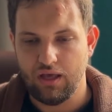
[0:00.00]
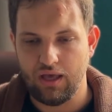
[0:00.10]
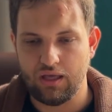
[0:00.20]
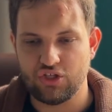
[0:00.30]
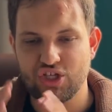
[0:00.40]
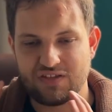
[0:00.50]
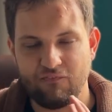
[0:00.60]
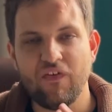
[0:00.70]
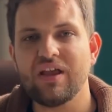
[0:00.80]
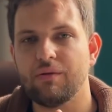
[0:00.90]
And just
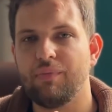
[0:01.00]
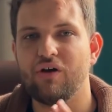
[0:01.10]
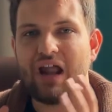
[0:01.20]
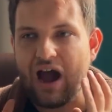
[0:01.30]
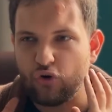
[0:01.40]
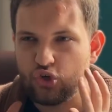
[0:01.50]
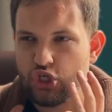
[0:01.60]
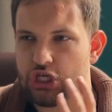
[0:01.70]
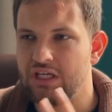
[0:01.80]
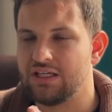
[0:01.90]
think about how
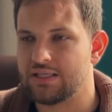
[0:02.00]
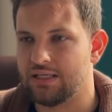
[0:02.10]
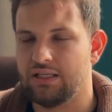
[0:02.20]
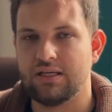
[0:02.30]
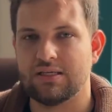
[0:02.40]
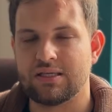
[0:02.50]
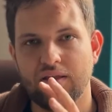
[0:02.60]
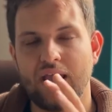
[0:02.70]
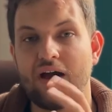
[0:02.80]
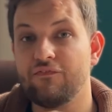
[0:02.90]
genius it is.
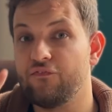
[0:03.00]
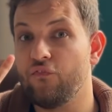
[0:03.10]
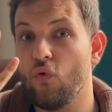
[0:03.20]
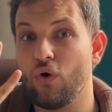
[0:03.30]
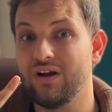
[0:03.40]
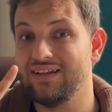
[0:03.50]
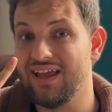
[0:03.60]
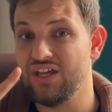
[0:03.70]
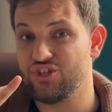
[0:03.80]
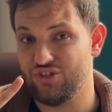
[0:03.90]
They have 4
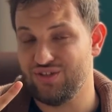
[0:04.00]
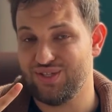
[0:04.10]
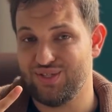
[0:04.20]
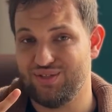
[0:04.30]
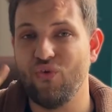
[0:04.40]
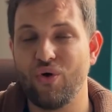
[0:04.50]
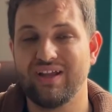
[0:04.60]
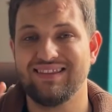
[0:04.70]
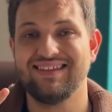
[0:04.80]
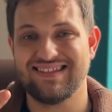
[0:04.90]
nations, 4
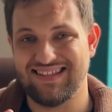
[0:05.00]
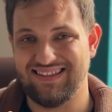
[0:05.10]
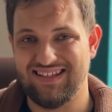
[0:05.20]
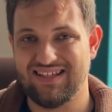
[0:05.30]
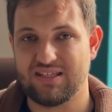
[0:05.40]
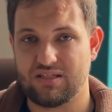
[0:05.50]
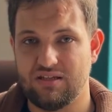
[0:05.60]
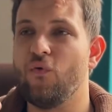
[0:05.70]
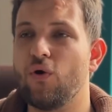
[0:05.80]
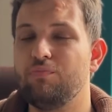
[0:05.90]
ethnicities,
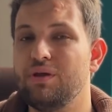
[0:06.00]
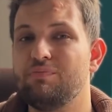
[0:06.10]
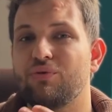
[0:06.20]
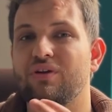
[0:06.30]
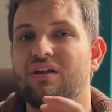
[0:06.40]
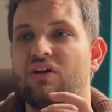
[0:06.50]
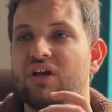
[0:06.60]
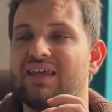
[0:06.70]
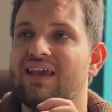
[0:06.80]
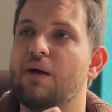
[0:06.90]
4 people that
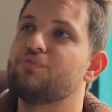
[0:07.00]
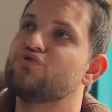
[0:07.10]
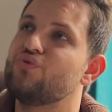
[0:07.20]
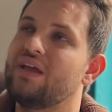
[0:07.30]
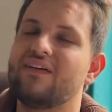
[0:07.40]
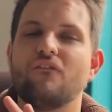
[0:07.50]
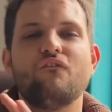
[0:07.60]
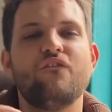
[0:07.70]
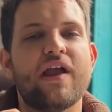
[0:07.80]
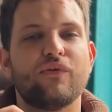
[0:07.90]
are capturing
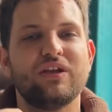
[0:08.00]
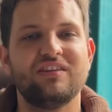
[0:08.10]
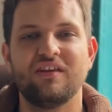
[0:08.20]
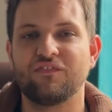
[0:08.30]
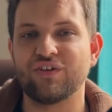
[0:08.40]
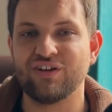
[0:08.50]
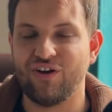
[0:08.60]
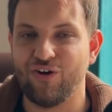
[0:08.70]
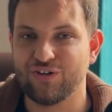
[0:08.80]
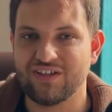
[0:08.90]
very different
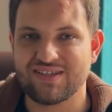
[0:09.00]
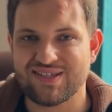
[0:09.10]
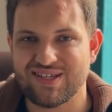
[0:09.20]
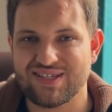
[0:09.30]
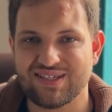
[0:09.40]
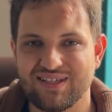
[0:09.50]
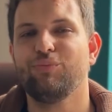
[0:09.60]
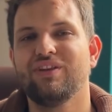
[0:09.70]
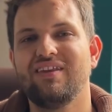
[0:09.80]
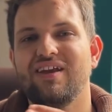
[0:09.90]
audiences,
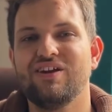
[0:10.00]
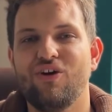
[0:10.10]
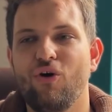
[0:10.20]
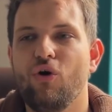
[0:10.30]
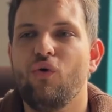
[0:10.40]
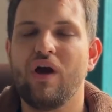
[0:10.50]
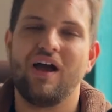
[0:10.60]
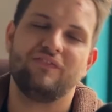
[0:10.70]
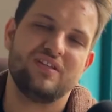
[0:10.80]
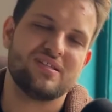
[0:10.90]
but they all
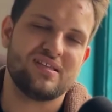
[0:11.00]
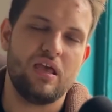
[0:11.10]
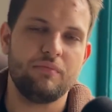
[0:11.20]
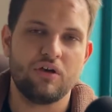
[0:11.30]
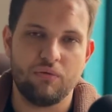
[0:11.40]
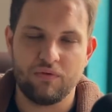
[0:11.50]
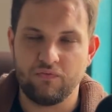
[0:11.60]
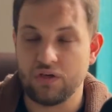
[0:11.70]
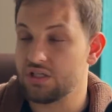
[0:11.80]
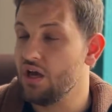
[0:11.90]
have the same common
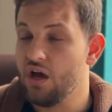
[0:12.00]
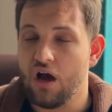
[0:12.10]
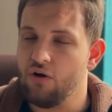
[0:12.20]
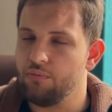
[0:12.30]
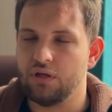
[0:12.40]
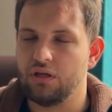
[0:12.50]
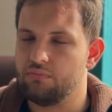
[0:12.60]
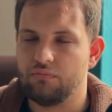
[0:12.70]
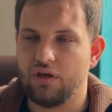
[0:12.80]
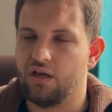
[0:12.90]
things. How
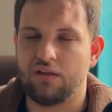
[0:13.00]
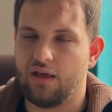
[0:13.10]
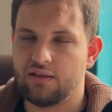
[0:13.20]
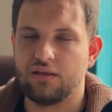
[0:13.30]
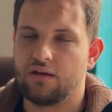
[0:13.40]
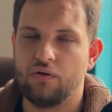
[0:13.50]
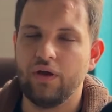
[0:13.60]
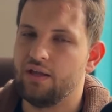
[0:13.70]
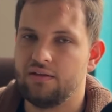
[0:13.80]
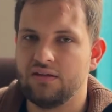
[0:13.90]
many ethnico
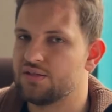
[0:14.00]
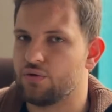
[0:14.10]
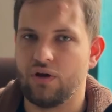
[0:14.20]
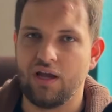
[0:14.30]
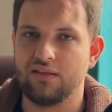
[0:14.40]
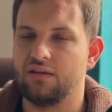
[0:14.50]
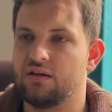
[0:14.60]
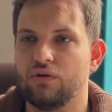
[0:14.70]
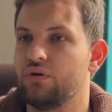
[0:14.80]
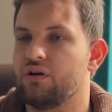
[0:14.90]
Indians or
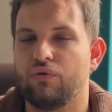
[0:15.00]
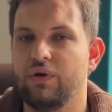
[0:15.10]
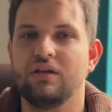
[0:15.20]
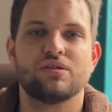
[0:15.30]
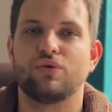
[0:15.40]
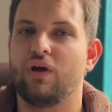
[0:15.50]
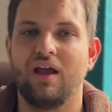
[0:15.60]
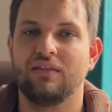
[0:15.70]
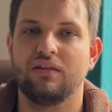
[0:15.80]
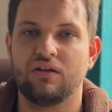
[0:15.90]
ethnico Koreans or
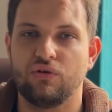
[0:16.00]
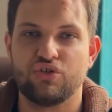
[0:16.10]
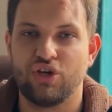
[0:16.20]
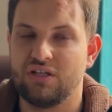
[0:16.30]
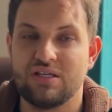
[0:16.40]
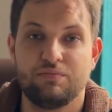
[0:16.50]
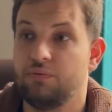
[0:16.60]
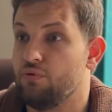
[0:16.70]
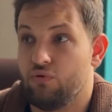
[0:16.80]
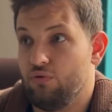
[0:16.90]
ethnico Chinese
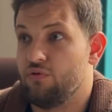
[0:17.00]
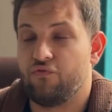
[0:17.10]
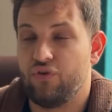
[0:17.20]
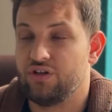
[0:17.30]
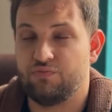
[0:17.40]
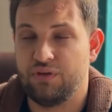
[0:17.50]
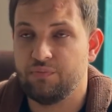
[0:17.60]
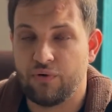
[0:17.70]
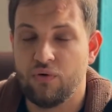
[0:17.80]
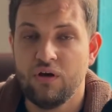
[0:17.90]
people or French
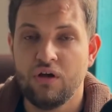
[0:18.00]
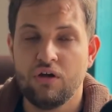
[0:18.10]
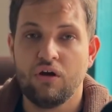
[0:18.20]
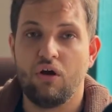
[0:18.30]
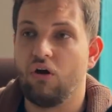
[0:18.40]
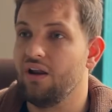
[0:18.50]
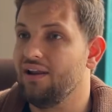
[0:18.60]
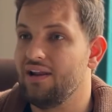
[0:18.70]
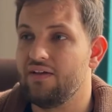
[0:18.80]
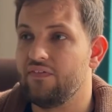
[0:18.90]
people are
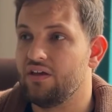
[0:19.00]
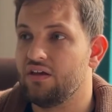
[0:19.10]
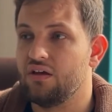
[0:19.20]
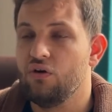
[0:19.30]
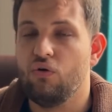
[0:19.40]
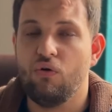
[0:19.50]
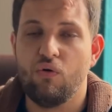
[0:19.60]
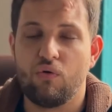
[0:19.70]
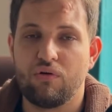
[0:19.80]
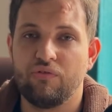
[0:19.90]
living
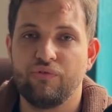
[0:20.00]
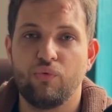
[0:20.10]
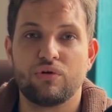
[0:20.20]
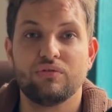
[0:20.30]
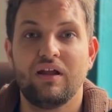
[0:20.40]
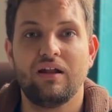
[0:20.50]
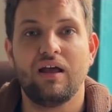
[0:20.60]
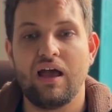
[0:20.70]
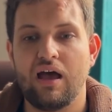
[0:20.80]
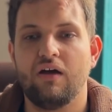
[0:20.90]
all around the world and
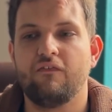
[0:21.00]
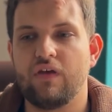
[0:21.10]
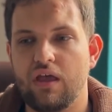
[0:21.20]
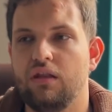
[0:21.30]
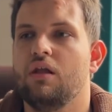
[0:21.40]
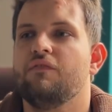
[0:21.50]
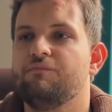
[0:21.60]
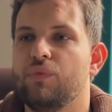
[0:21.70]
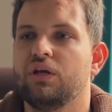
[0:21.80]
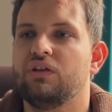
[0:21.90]
have enough
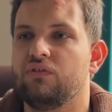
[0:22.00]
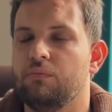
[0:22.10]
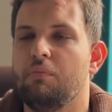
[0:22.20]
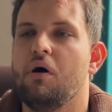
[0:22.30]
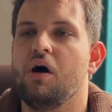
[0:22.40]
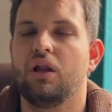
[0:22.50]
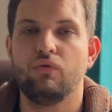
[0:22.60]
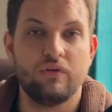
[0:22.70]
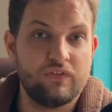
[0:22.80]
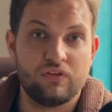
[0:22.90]
money to buy
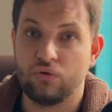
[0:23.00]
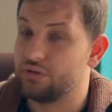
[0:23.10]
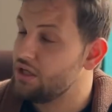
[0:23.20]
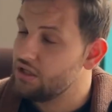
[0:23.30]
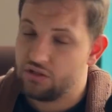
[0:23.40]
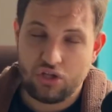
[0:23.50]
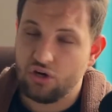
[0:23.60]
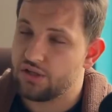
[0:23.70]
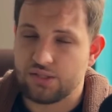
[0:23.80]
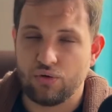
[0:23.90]
Louis Vuitton?
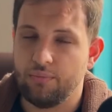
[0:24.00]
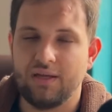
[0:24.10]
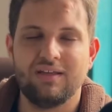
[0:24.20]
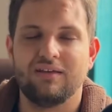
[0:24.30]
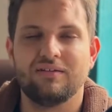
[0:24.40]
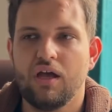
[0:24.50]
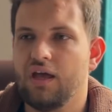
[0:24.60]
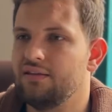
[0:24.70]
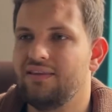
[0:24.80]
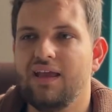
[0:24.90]
There are so many.
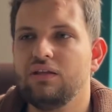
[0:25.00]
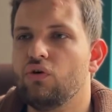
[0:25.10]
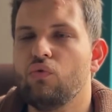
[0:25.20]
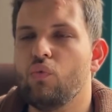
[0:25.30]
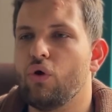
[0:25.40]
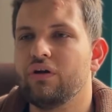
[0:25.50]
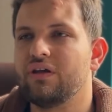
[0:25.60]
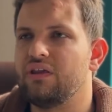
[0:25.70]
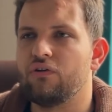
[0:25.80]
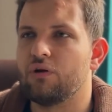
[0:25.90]
And they don't want to
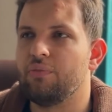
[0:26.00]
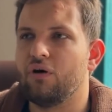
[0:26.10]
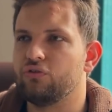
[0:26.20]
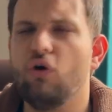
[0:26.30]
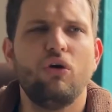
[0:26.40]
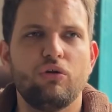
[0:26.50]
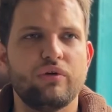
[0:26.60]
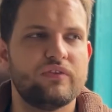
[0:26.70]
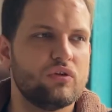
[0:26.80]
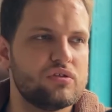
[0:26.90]
hear about, oh, Louis
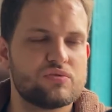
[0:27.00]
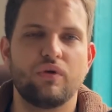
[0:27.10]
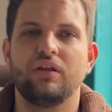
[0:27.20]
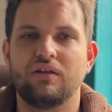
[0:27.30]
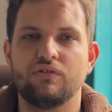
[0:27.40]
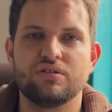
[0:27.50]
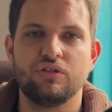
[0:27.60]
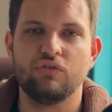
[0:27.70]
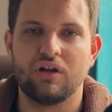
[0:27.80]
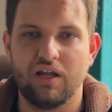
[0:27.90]
Vuitton is great, here's the
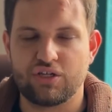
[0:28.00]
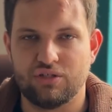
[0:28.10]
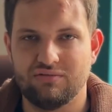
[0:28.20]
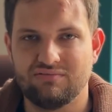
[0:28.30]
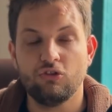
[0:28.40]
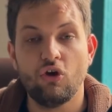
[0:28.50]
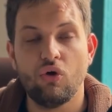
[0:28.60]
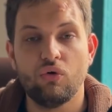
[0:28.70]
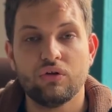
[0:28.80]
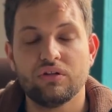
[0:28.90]
new collection.
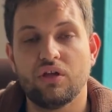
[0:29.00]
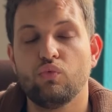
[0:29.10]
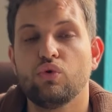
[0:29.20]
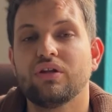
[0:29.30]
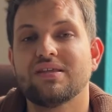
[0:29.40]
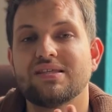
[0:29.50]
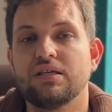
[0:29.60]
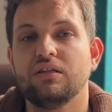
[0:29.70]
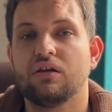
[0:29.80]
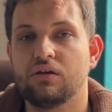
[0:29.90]
No, they want to
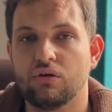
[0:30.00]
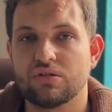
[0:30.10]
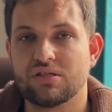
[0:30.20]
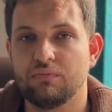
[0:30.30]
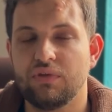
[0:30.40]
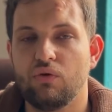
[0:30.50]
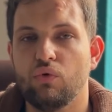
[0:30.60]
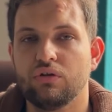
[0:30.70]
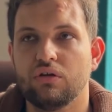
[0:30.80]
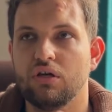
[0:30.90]
see the concept. They
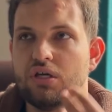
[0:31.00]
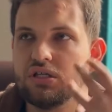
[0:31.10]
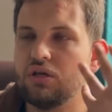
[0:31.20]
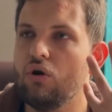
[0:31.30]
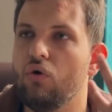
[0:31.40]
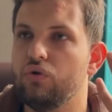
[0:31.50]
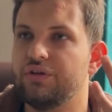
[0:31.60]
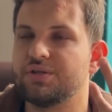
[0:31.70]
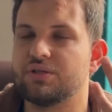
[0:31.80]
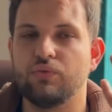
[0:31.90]
want to see, oh,
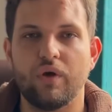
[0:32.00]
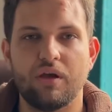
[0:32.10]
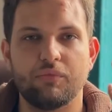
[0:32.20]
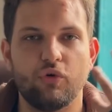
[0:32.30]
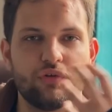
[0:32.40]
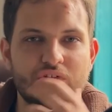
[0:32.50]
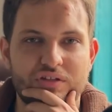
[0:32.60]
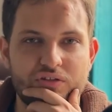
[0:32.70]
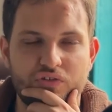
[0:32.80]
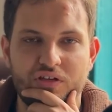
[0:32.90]
this is the way I'm going
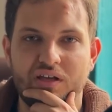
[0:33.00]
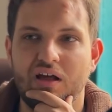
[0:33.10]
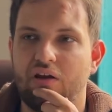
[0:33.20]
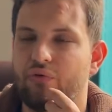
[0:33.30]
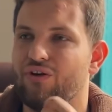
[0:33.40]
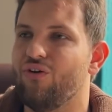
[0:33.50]
to the gallery.